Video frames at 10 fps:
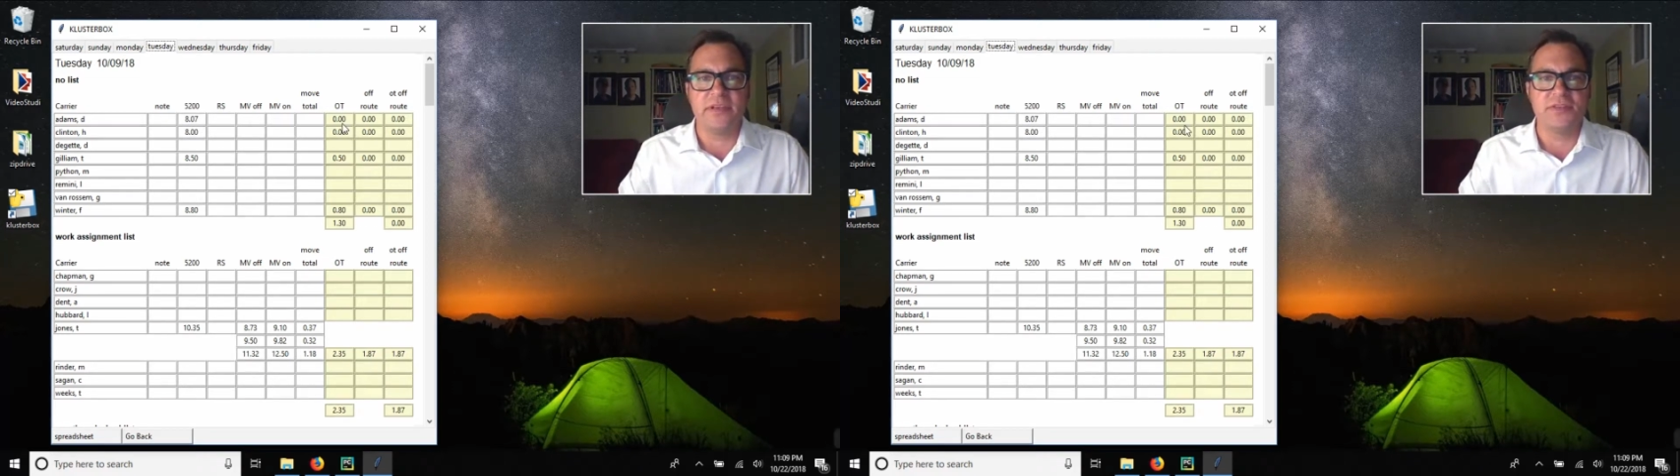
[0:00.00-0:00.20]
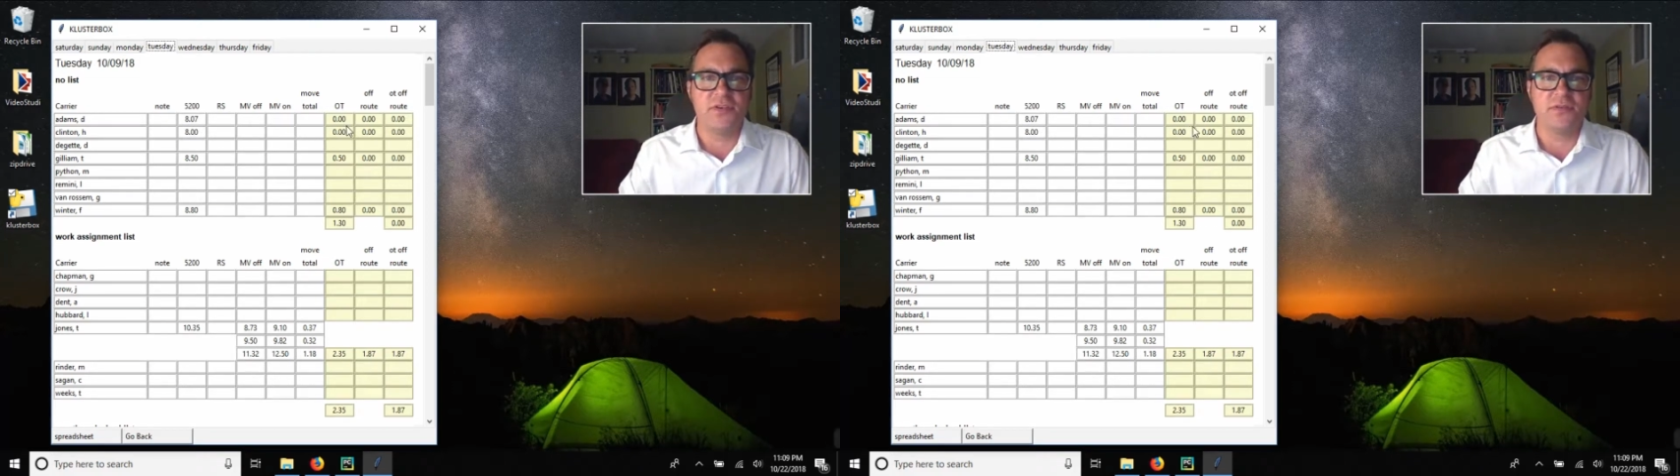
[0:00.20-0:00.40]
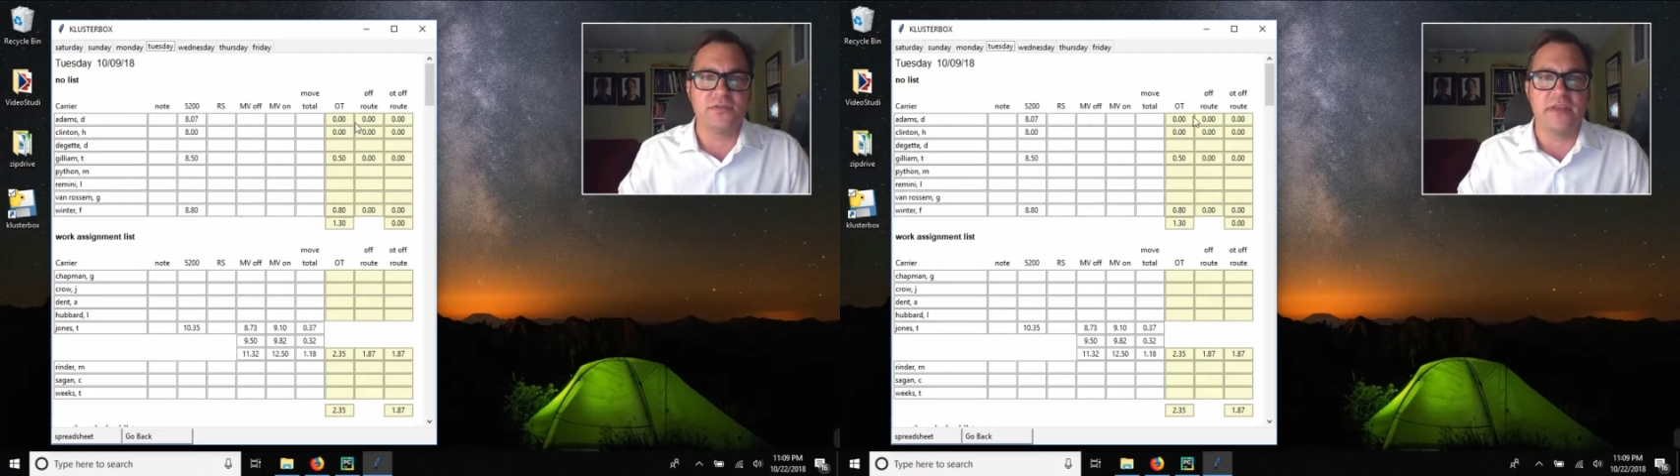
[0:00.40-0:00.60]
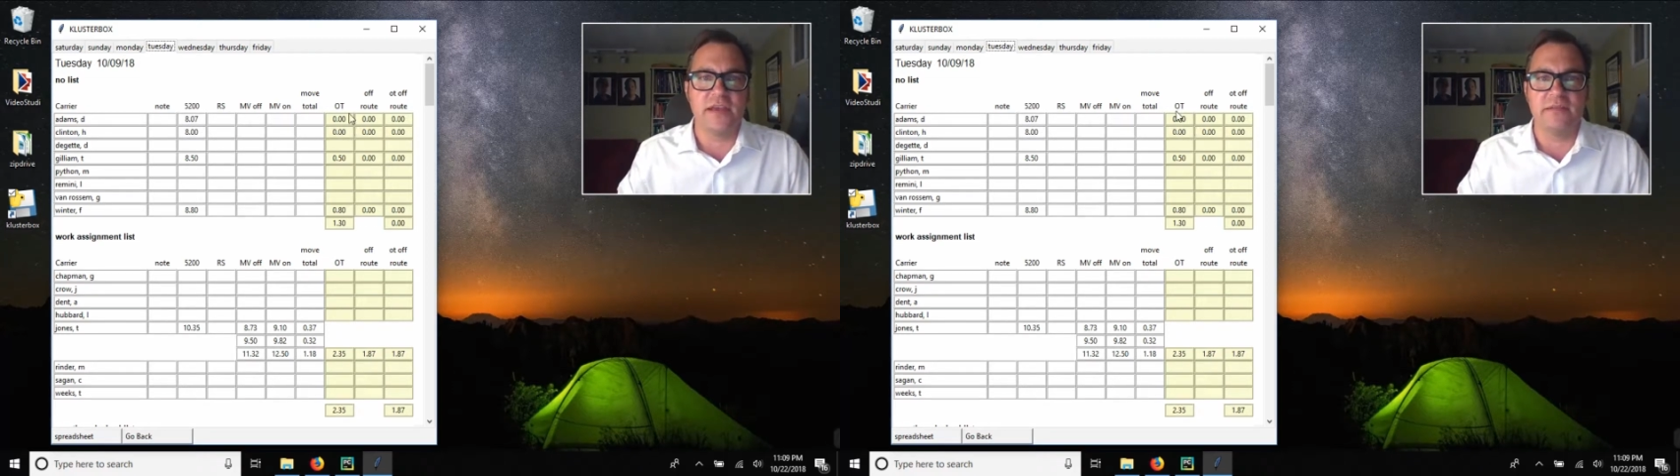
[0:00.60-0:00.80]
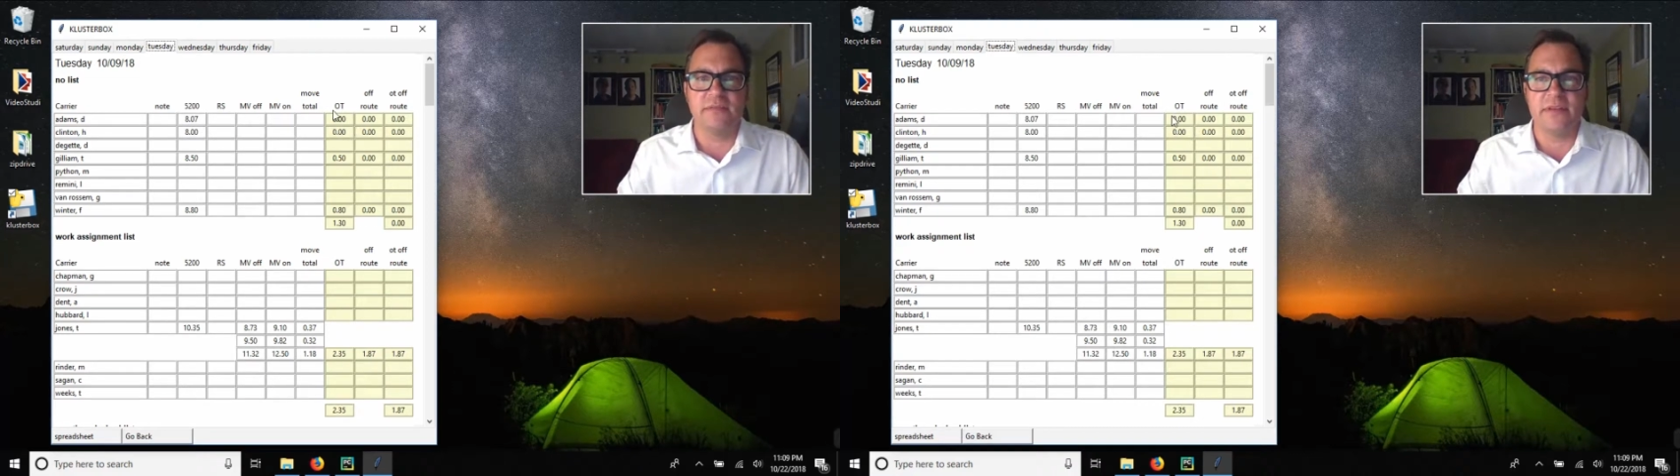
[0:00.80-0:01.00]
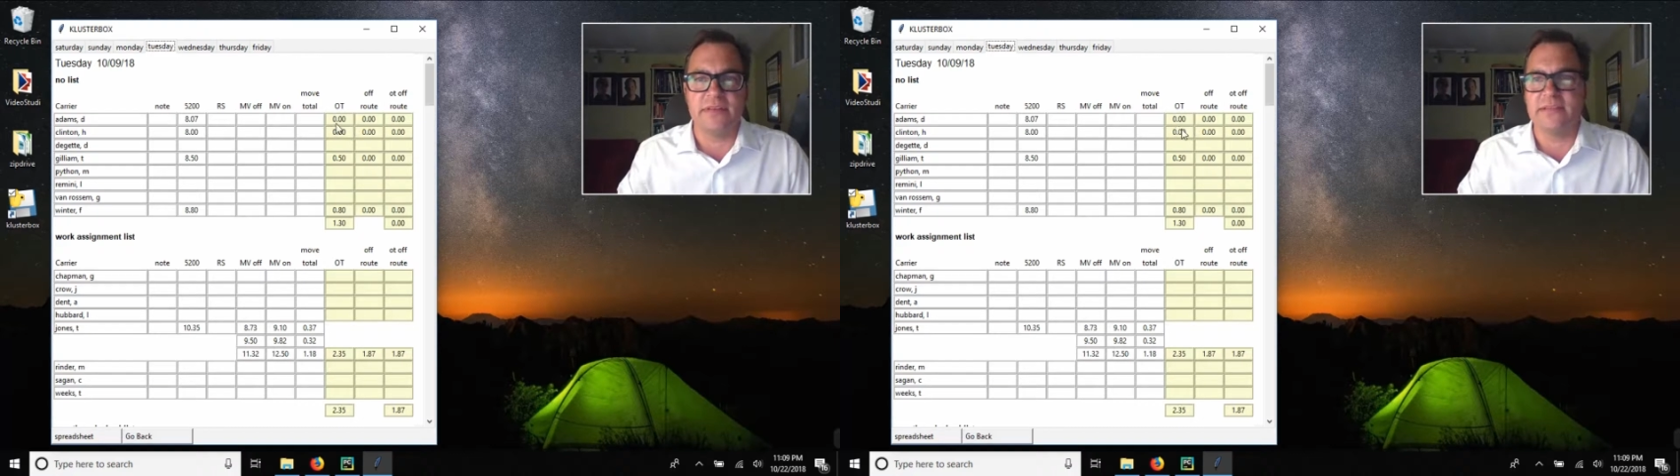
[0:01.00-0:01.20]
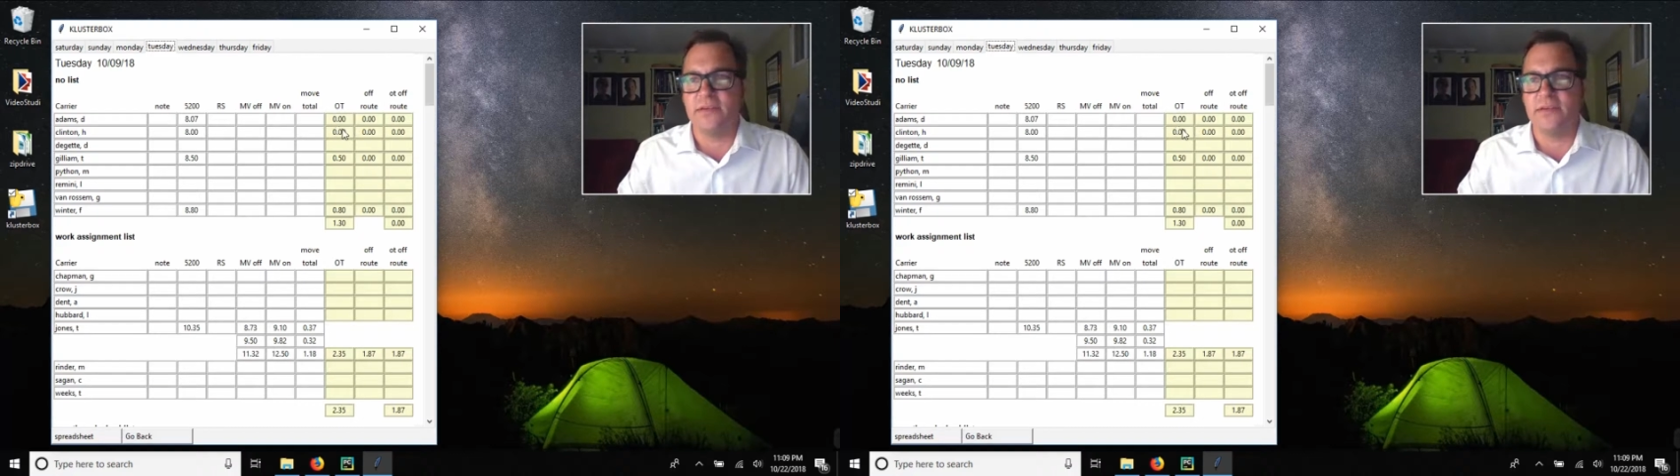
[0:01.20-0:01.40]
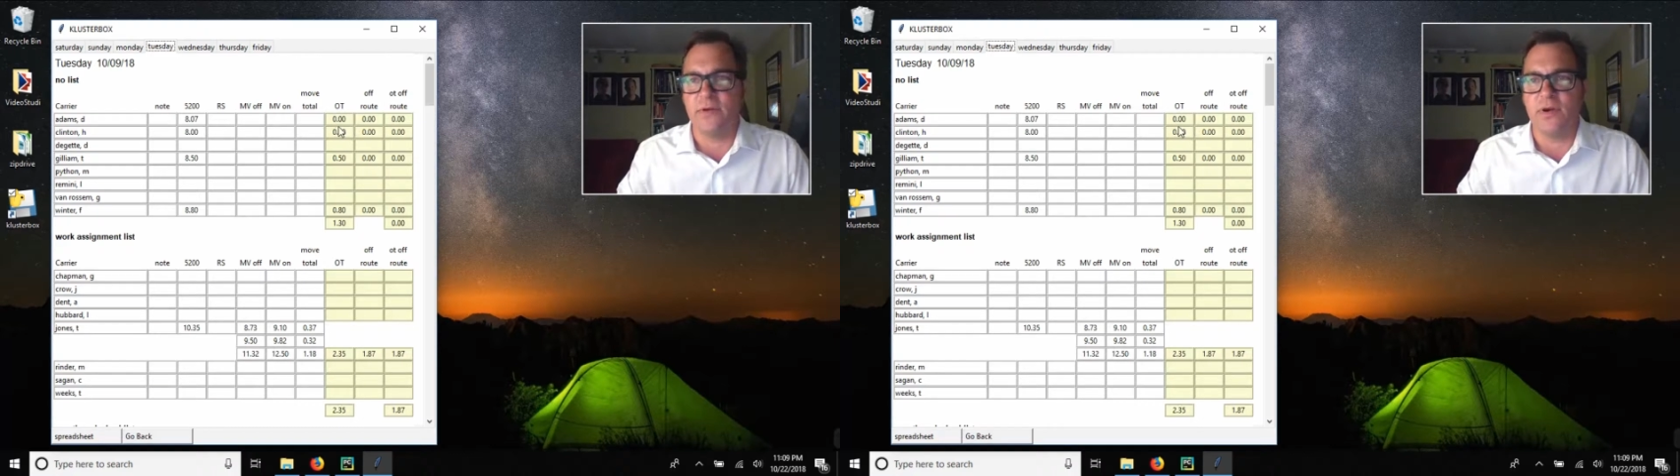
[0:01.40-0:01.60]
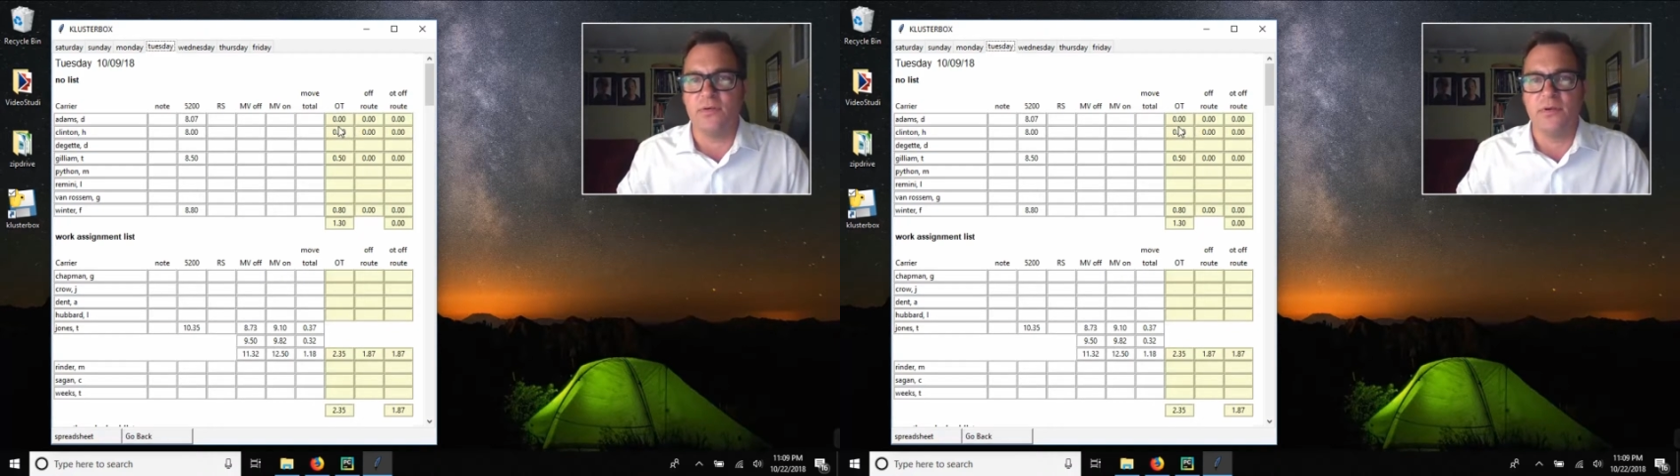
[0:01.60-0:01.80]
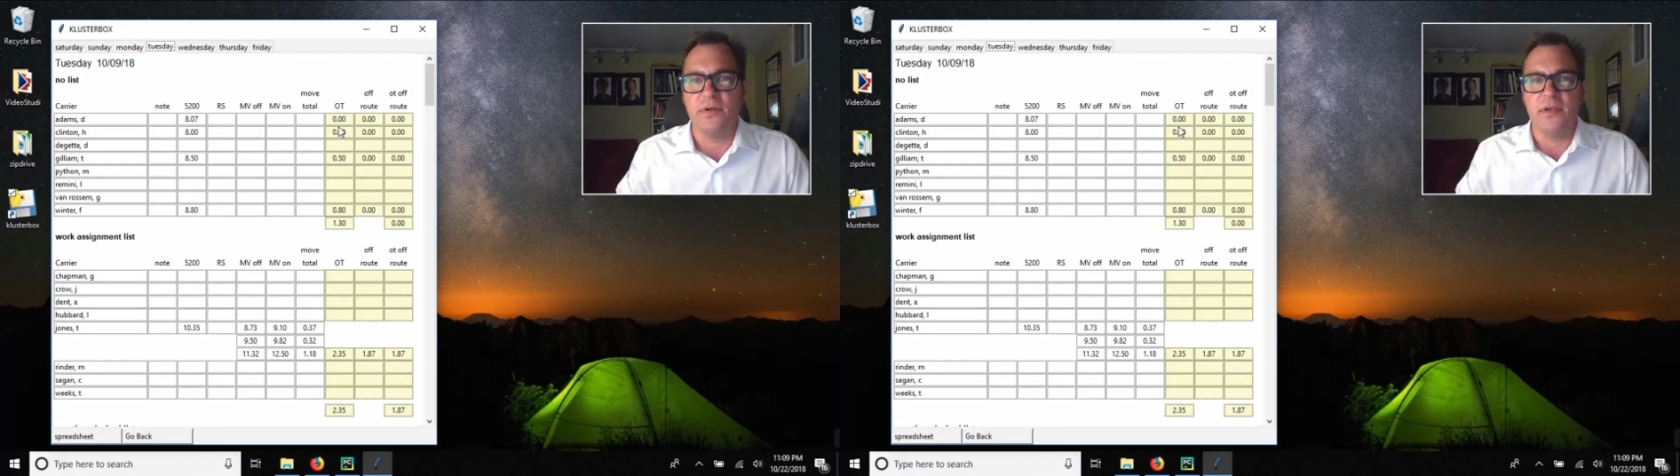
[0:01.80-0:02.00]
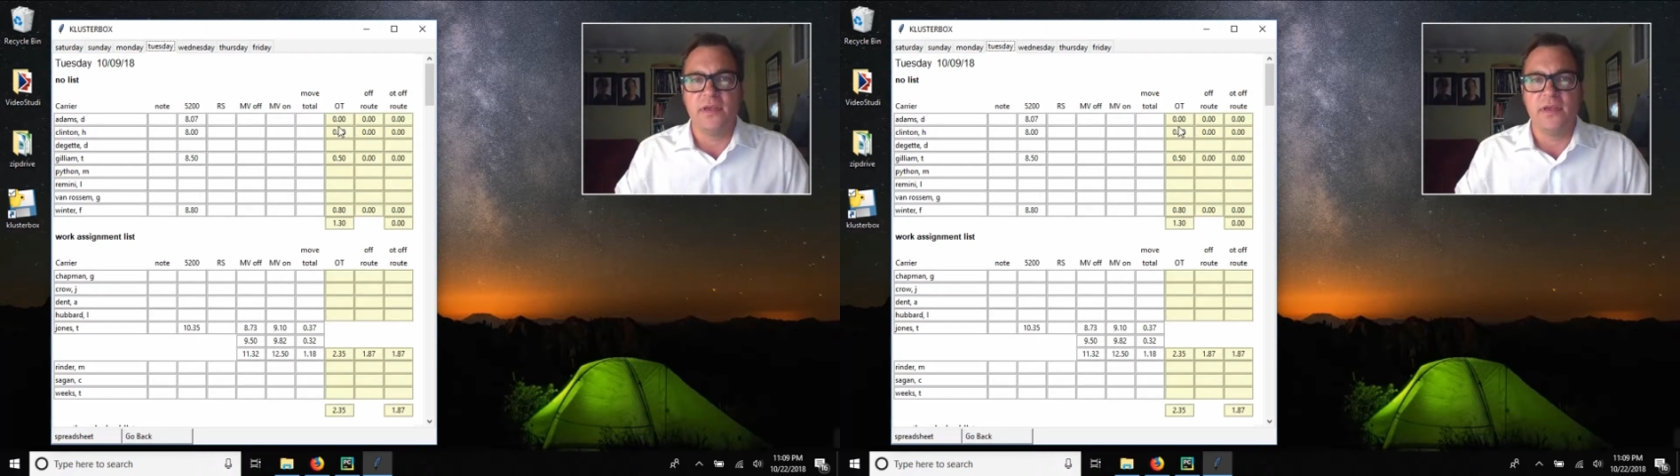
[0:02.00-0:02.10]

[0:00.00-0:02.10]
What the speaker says: it shows that it's 0.